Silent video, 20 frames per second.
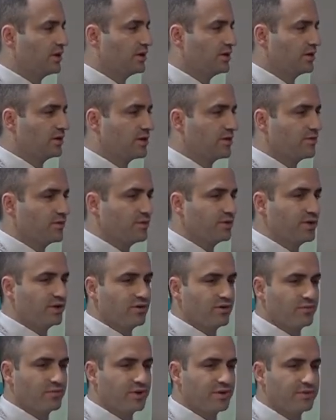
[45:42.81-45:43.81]
I think everyone
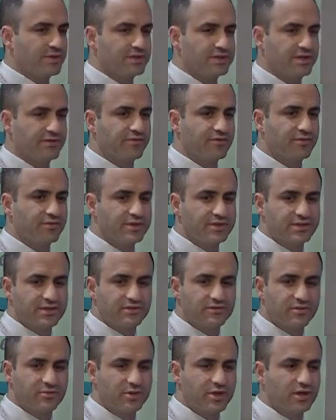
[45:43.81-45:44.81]
here probably has different
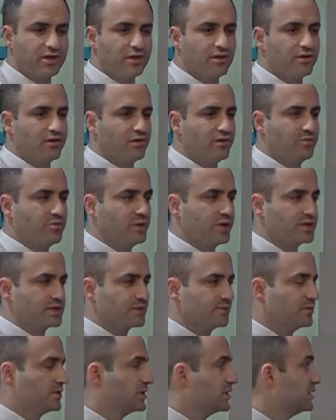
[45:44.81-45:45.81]
reasons for being here,
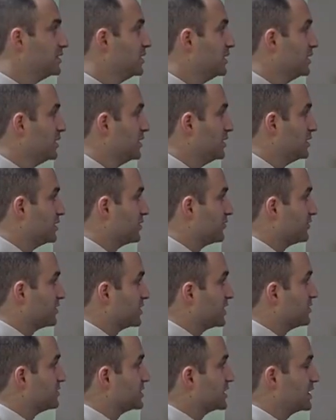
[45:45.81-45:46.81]
possibly
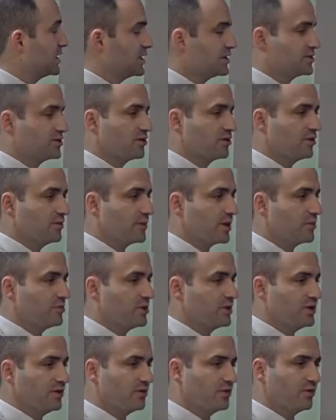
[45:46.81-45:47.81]
different types of cancer you
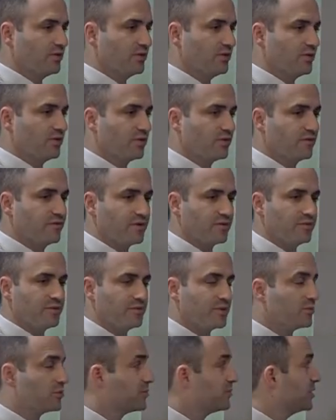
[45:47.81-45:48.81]
might be dealing with or
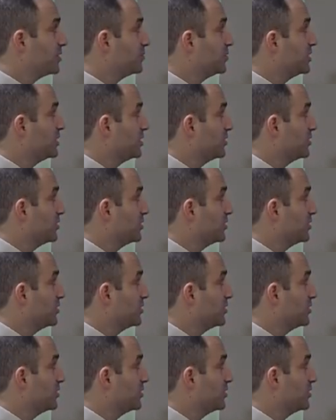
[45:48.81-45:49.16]
family member might be